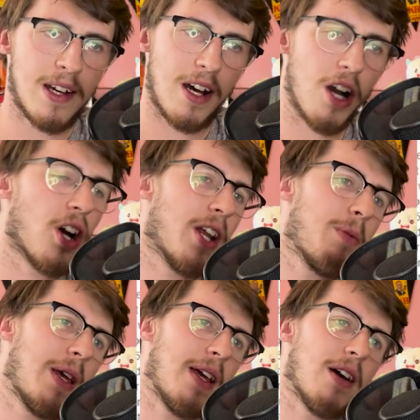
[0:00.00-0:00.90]
I got him
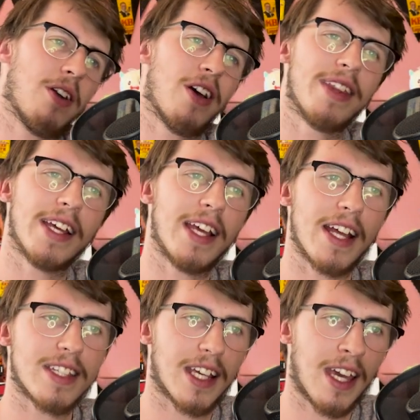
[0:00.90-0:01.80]
here. I don't think he
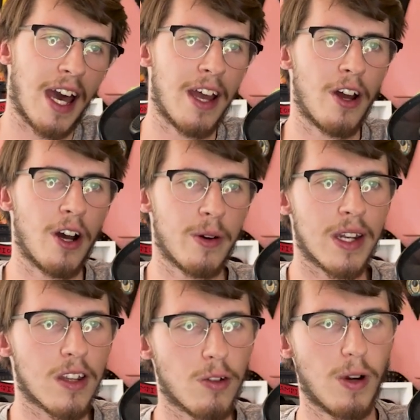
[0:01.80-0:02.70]
gets a KO in
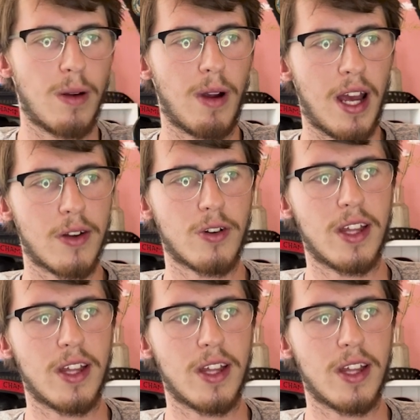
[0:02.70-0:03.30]
a 3-rounder.